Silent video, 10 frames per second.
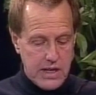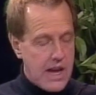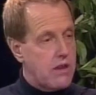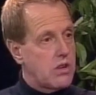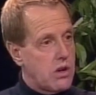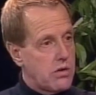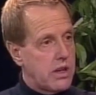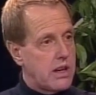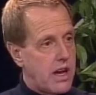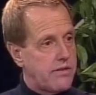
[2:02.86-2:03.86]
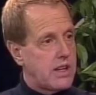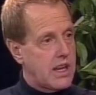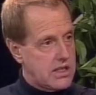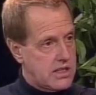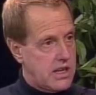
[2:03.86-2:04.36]
now know that NAFTA
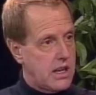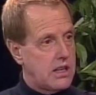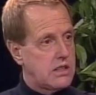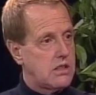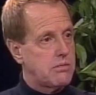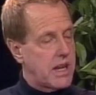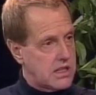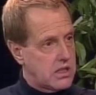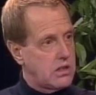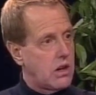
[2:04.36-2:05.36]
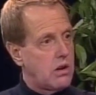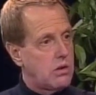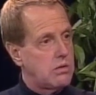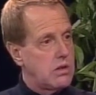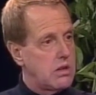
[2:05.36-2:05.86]
has done to
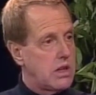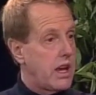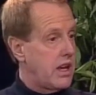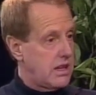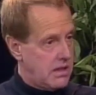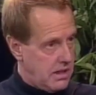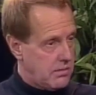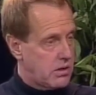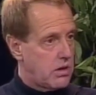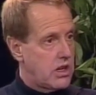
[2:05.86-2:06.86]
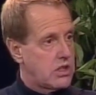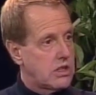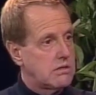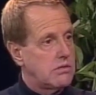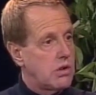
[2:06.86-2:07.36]
Mexico and
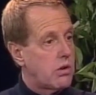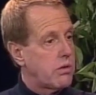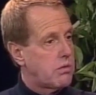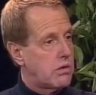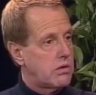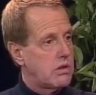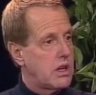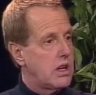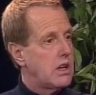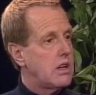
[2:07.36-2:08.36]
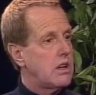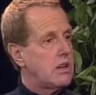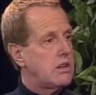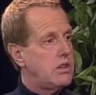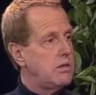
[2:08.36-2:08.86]
immigration northward,
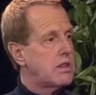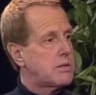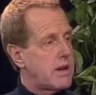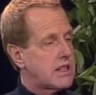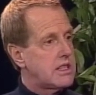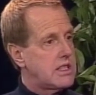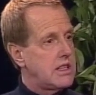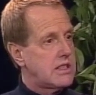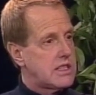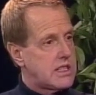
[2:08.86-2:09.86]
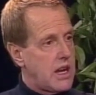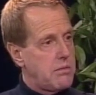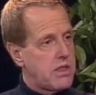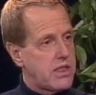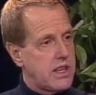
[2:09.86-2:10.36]
do you expect to see the
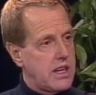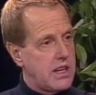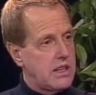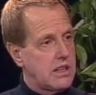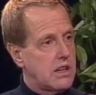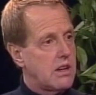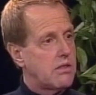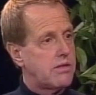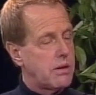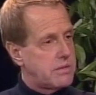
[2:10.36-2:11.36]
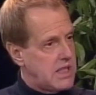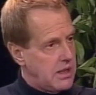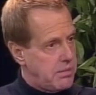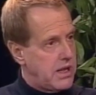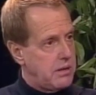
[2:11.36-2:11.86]
same thing from
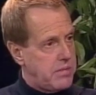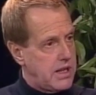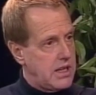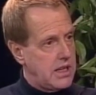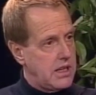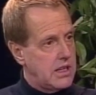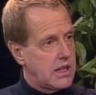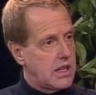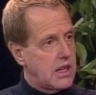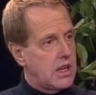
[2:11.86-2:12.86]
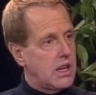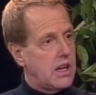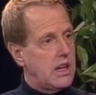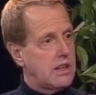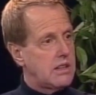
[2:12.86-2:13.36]
TPP?
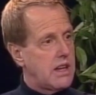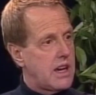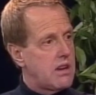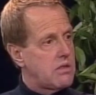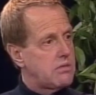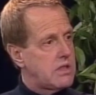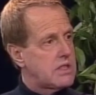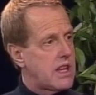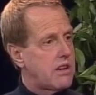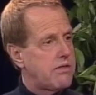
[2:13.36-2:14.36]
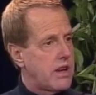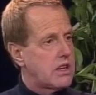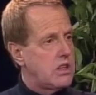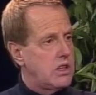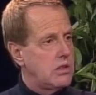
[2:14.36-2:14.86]
And how does that
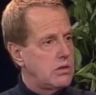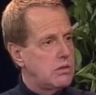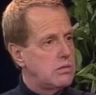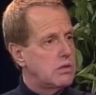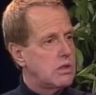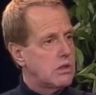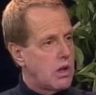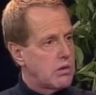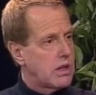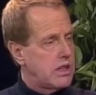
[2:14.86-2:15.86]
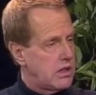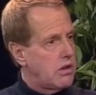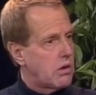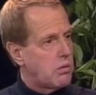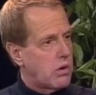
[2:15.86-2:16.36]
affect you locally in
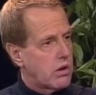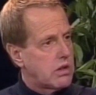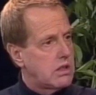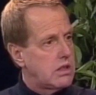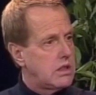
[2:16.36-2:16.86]
your work?